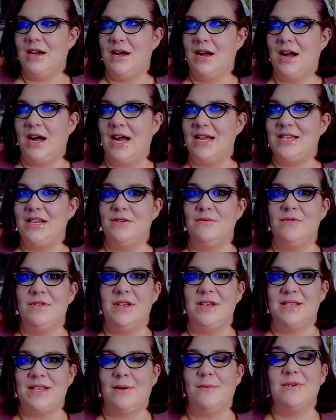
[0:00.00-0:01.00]
I didn't
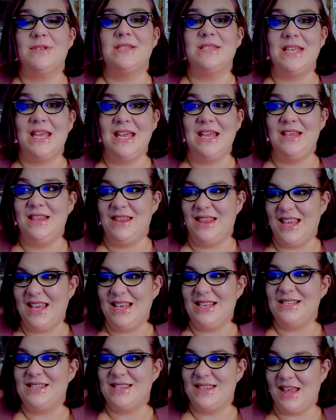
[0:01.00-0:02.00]
realize I was seeing
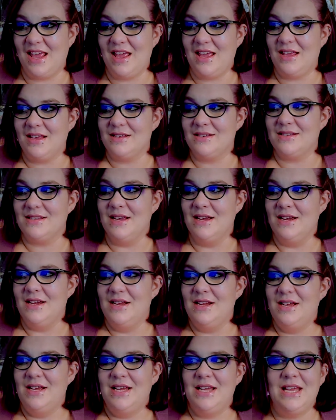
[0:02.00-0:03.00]
these things.
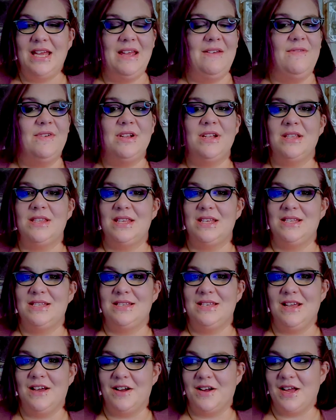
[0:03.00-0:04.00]
Even at this
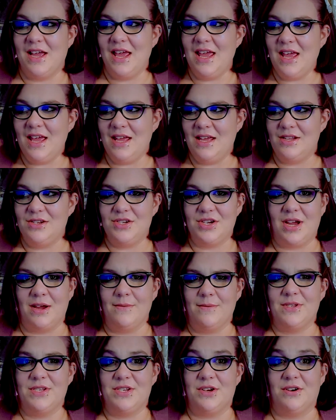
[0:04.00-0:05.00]
young age, I
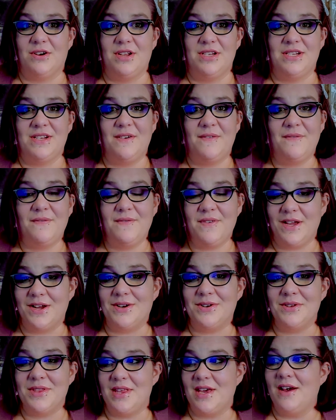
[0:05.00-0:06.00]
was starting to
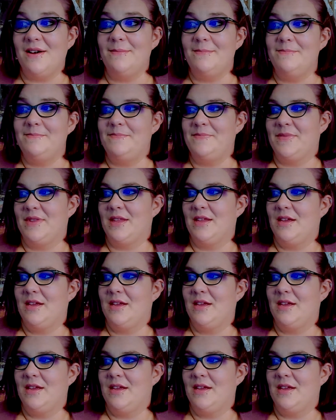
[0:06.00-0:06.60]
fear them.